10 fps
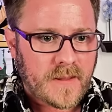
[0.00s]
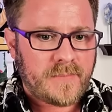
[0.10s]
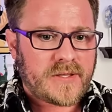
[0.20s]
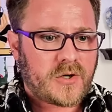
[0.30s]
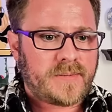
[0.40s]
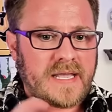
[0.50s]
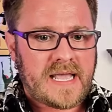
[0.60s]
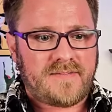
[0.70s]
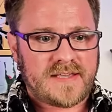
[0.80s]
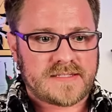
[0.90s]
But you're
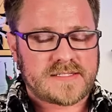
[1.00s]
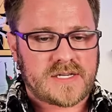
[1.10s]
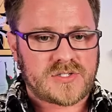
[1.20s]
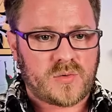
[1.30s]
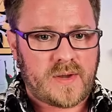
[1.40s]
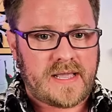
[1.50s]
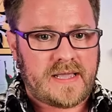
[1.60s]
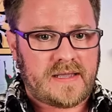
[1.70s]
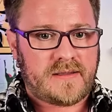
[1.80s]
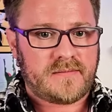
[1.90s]
behaving in such a
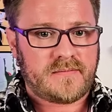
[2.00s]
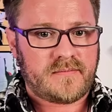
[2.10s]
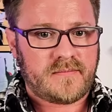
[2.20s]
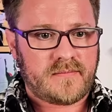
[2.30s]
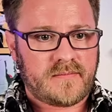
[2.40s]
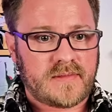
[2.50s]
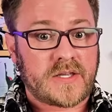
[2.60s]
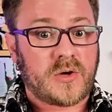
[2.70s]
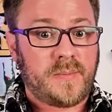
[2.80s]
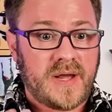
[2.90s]
way
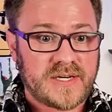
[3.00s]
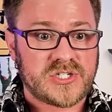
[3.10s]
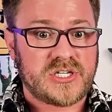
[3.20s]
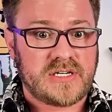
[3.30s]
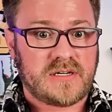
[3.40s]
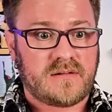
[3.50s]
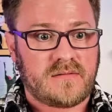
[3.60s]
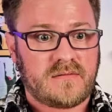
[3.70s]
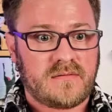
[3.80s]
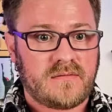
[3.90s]
like you're
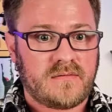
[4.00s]
punishing